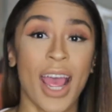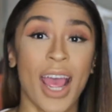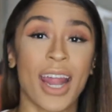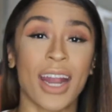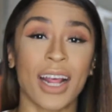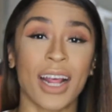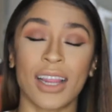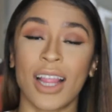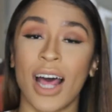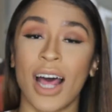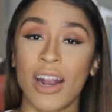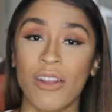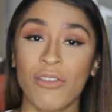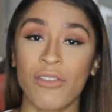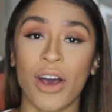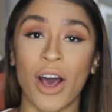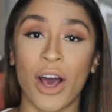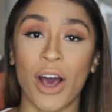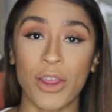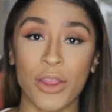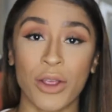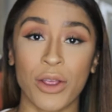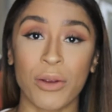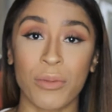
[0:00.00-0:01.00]
and a lot of
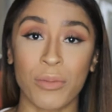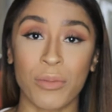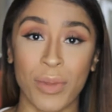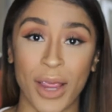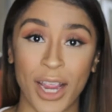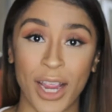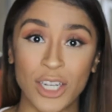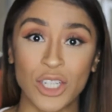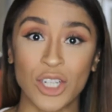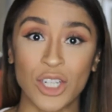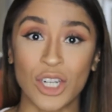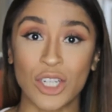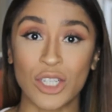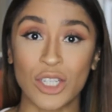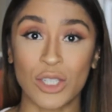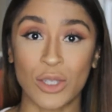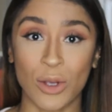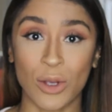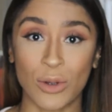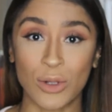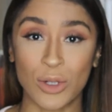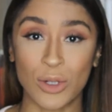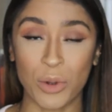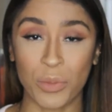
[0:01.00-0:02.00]
other major
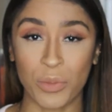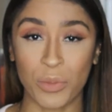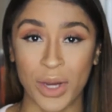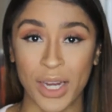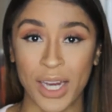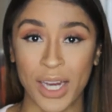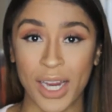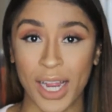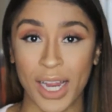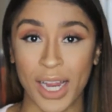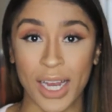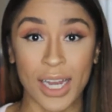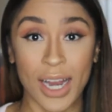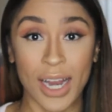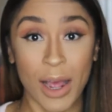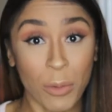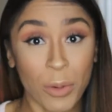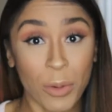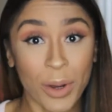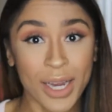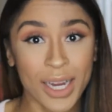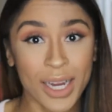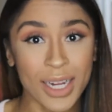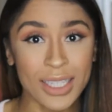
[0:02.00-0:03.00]
social media
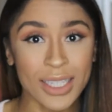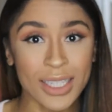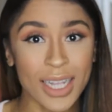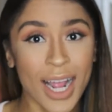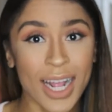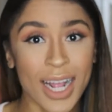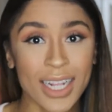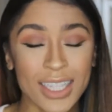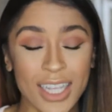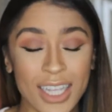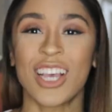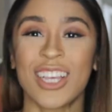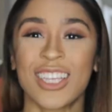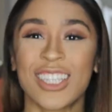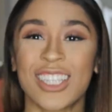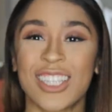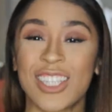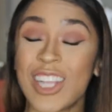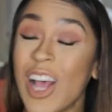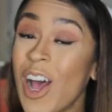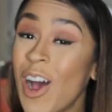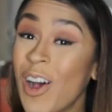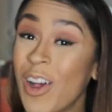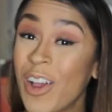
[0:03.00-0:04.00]
networking sites.
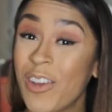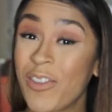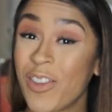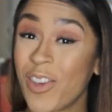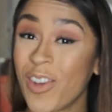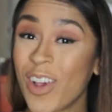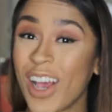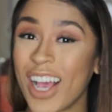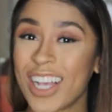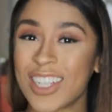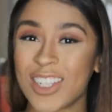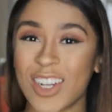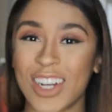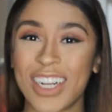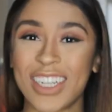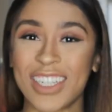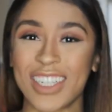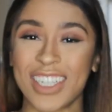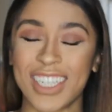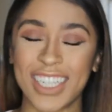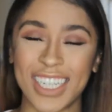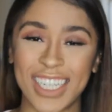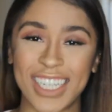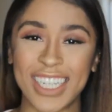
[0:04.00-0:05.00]
So if you guys are
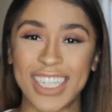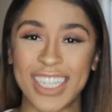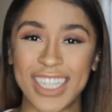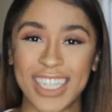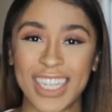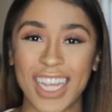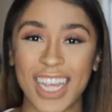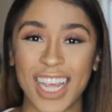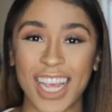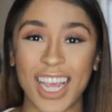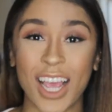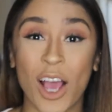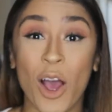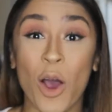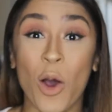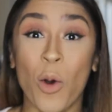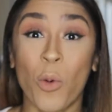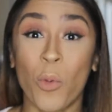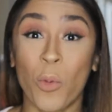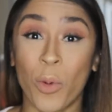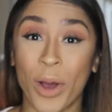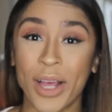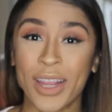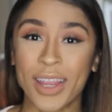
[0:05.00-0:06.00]
interested to see
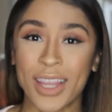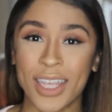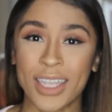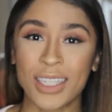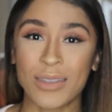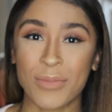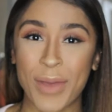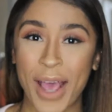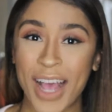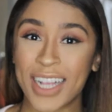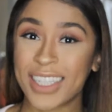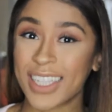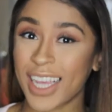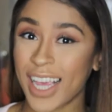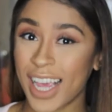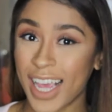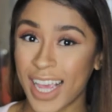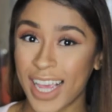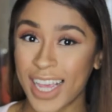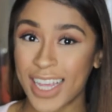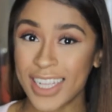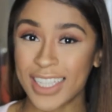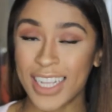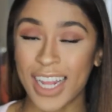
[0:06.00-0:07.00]
what this mask
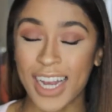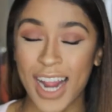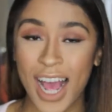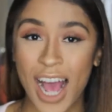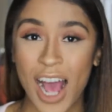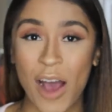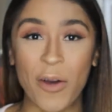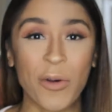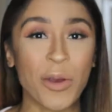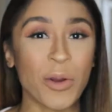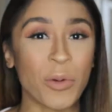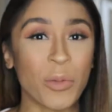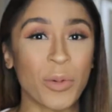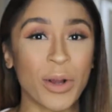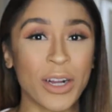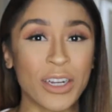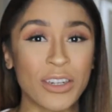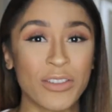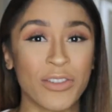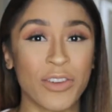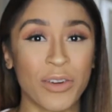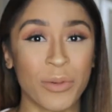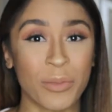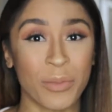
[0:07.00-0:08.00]
is and how it
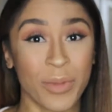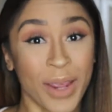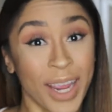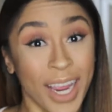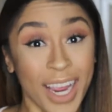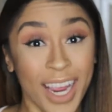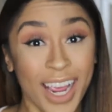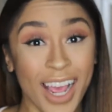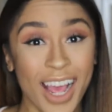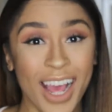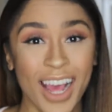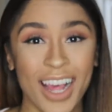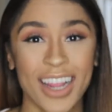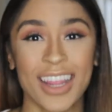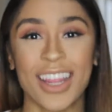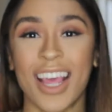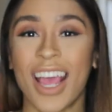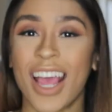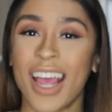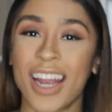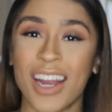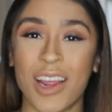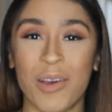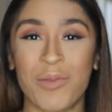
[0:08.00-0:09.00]
worked for me,
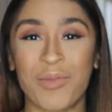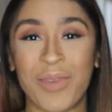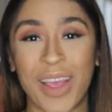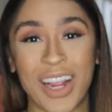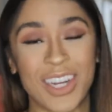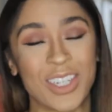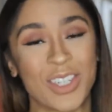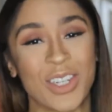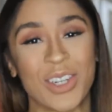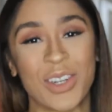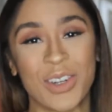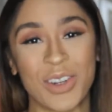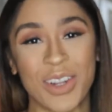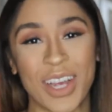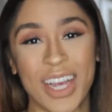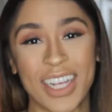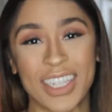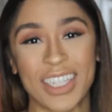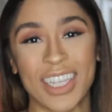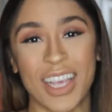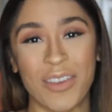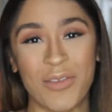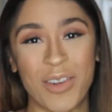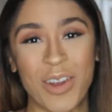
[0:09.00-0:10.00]
then make sure you
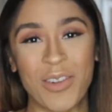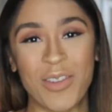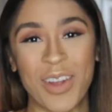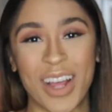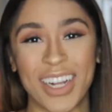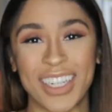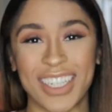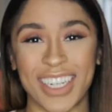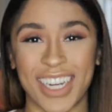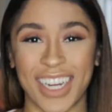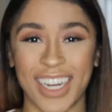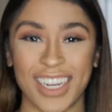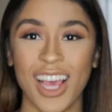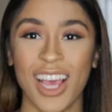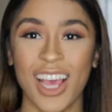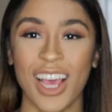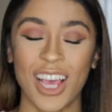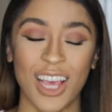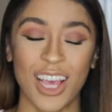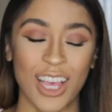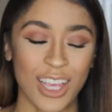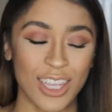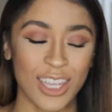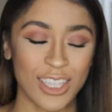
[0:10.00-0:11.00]
guys keep on watching.
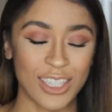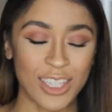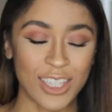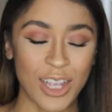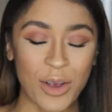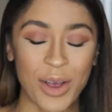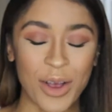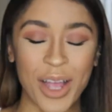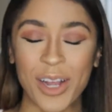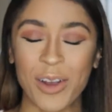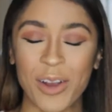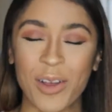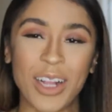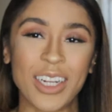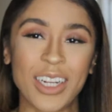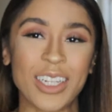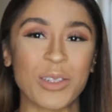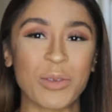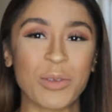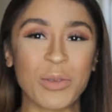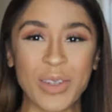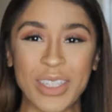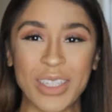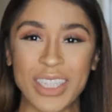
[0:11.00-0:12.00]
So I know I
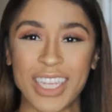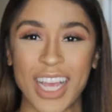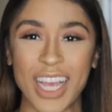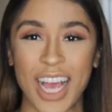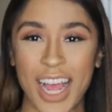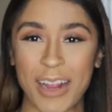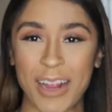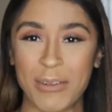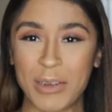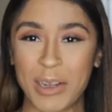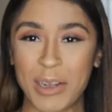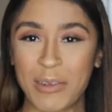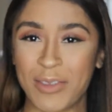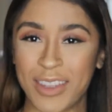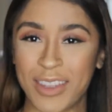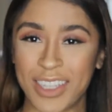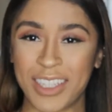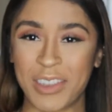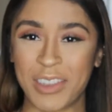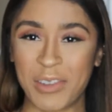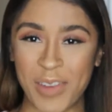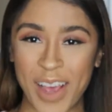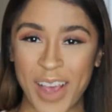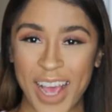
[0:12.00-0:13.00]
just really hyped up
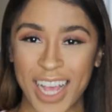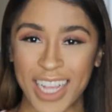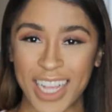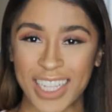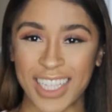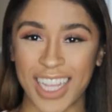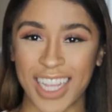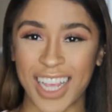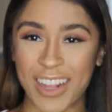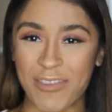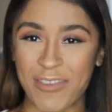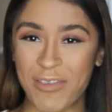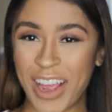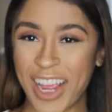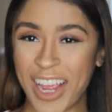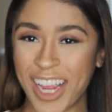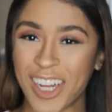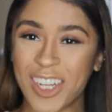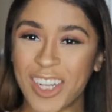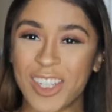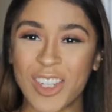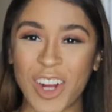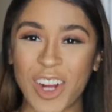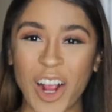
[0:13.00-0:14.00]
this mask in my
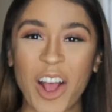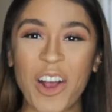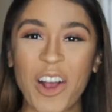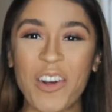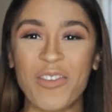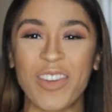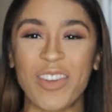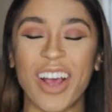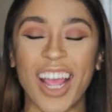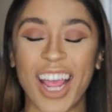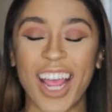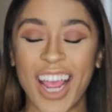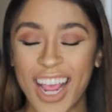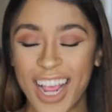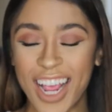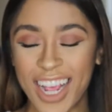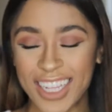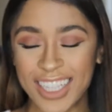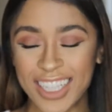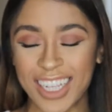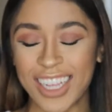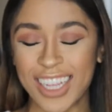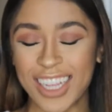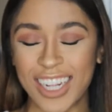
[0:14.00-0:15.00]
intro, but
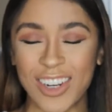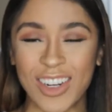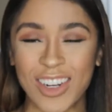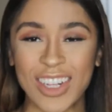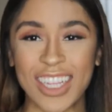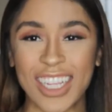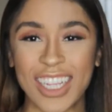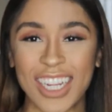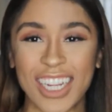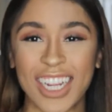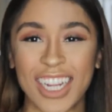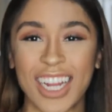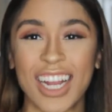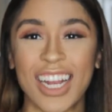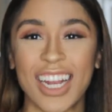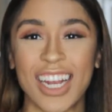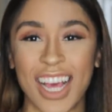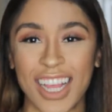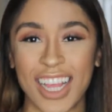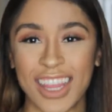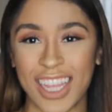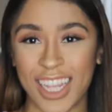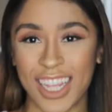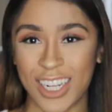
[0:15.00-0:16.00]
it is literally
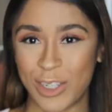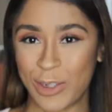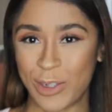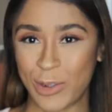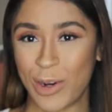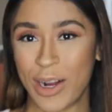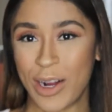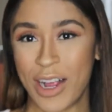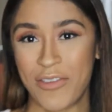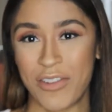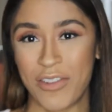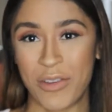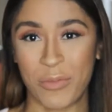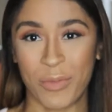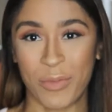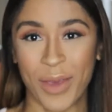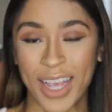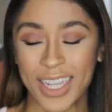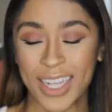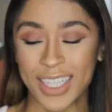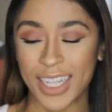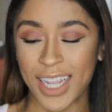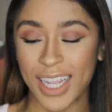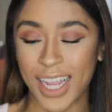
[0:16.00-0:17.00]
nothing short of
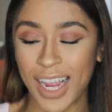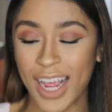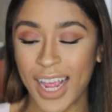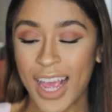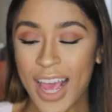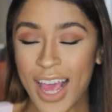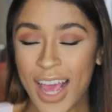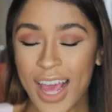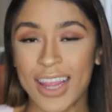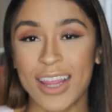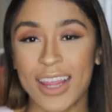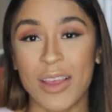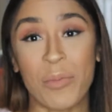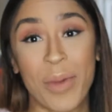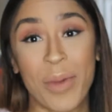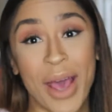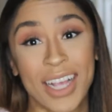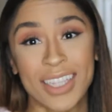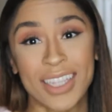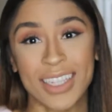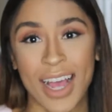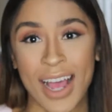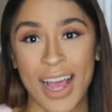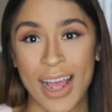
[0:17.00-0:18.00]
amazing. The
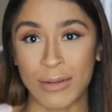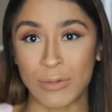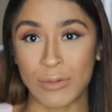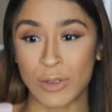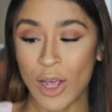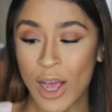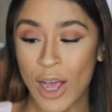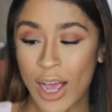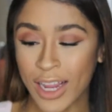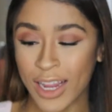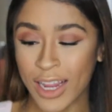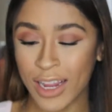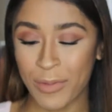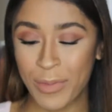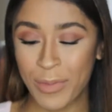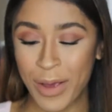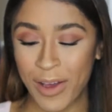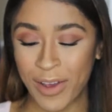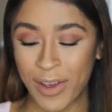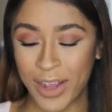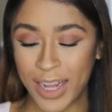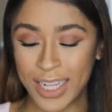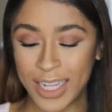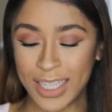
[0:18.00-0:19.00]
mask I am talking
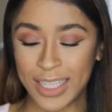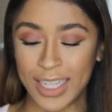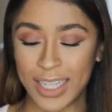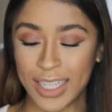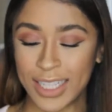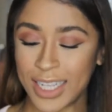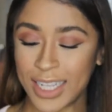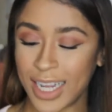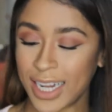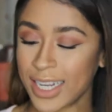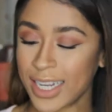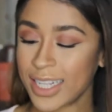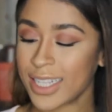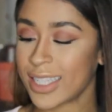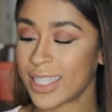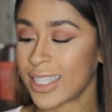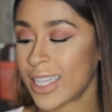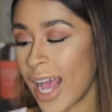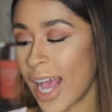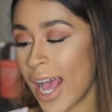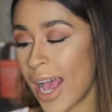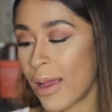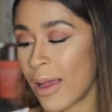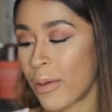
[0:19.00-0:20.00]
about is the Sand and
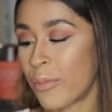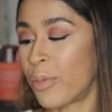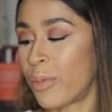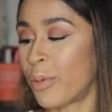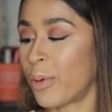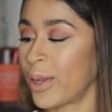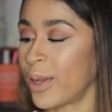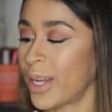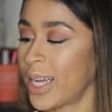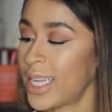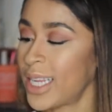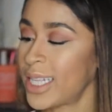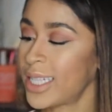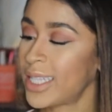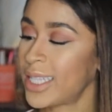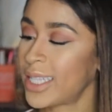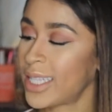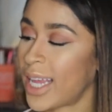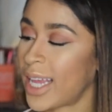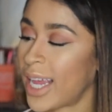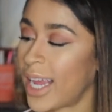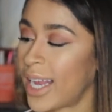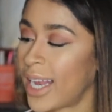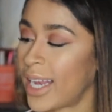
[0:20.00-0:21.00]
Sky Brilliant
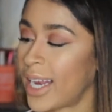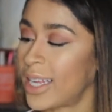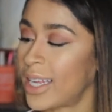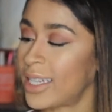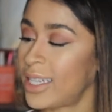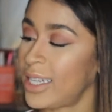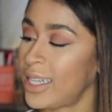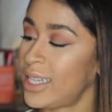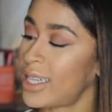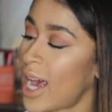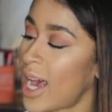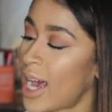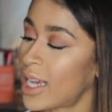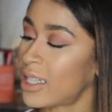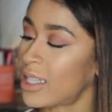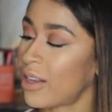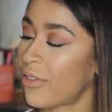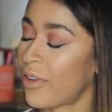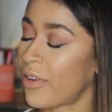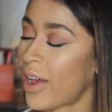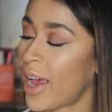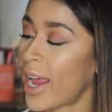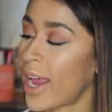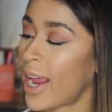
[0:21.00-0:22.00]
Skin
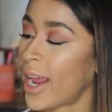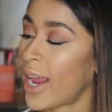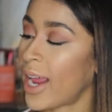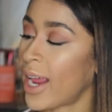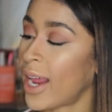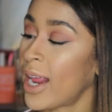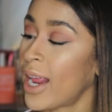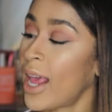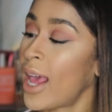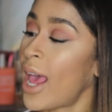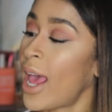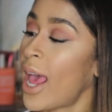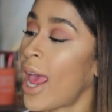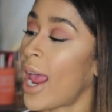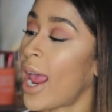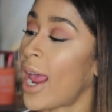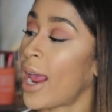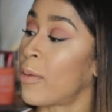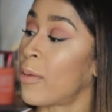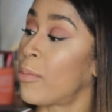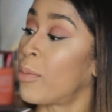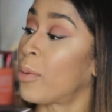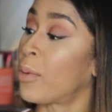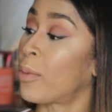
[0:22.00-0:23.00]
Detoxifying
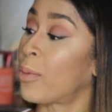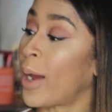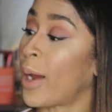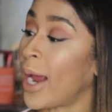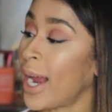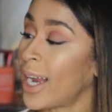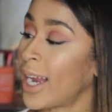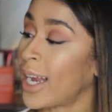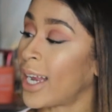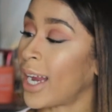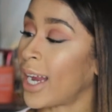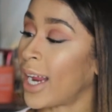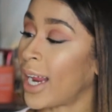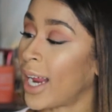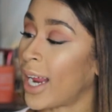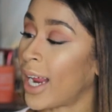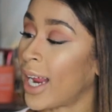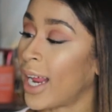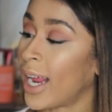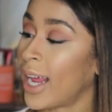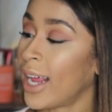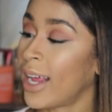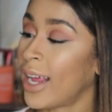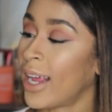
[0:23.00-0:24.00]
and
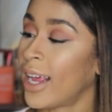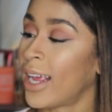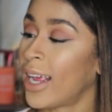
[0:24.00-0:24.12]
Brightening